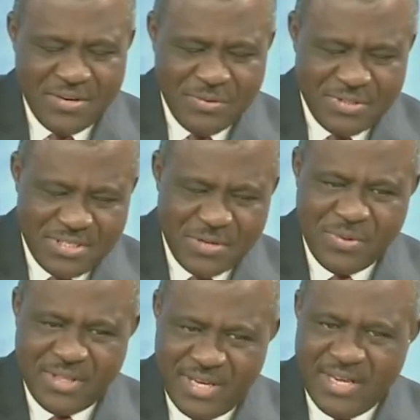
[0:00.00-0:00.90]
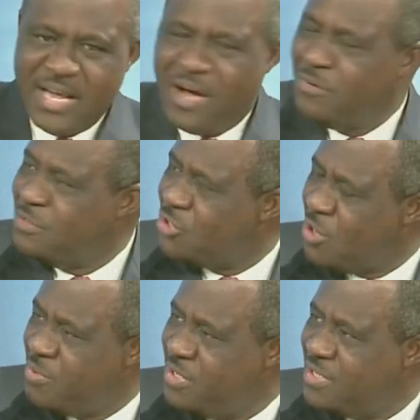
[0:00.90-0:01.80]
You see within our own
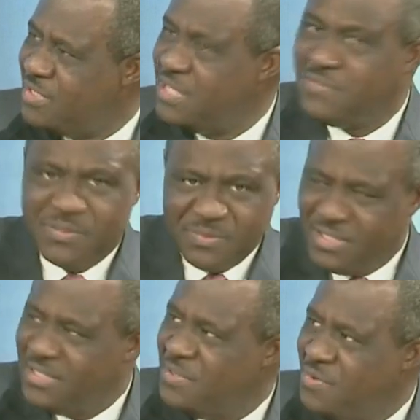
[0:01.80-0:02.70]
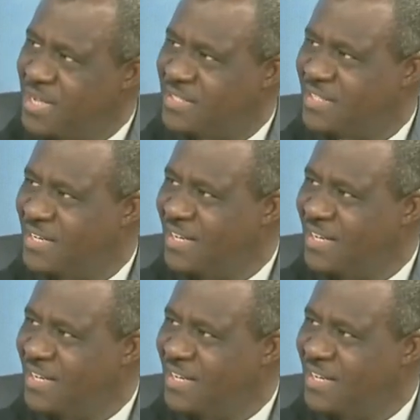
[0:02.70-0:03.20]
sub-regions, even within the US,